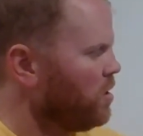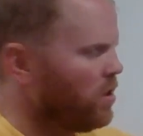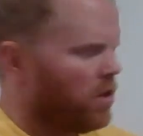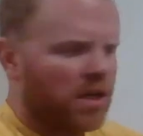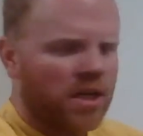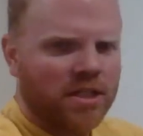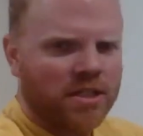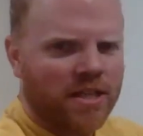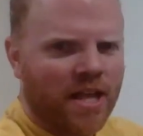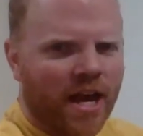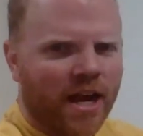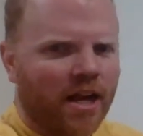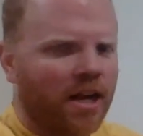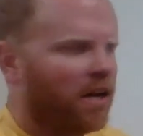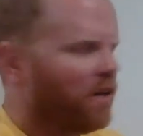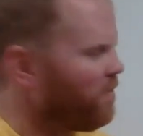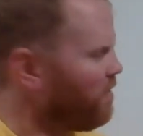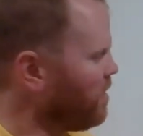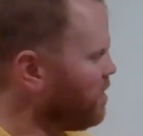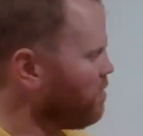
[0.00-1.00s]
is
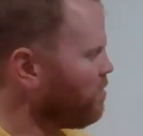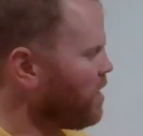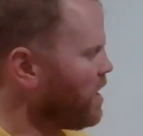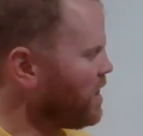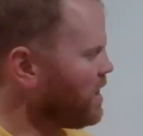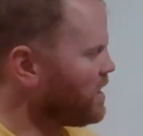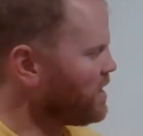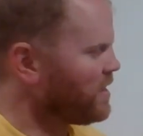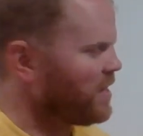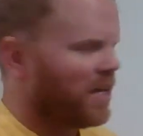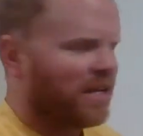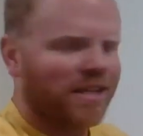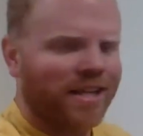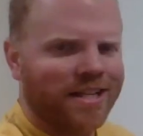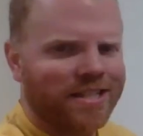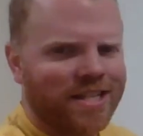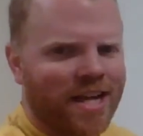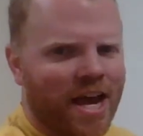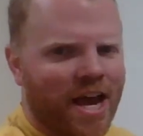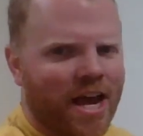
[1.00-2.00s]
negative and the rate that sand
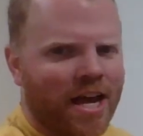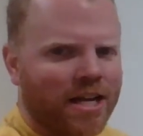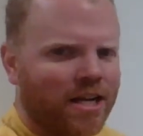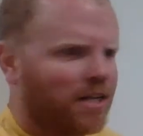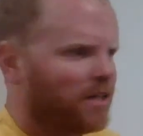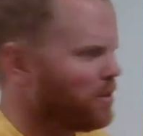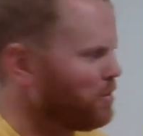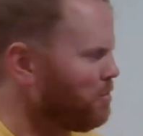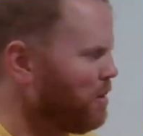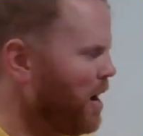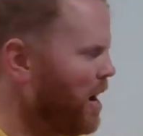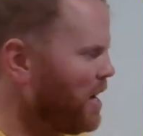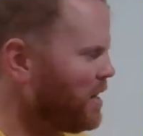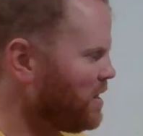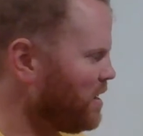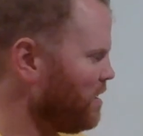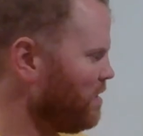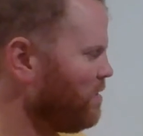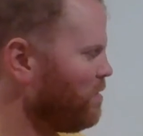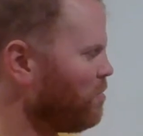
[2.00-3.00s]
gets added is
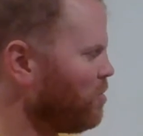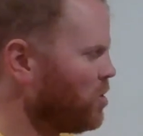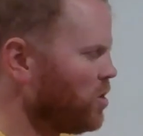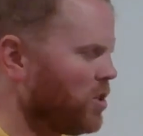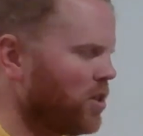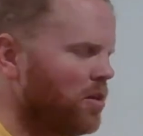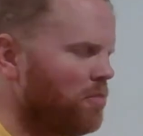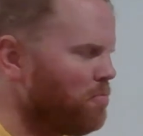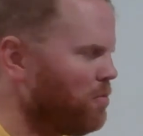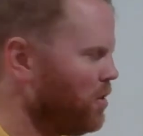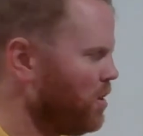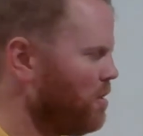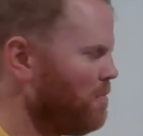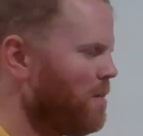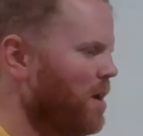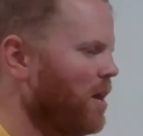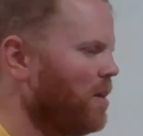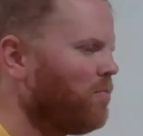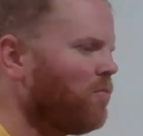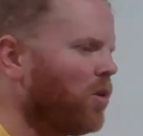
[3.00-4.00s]
positive, and we're just going to put them in.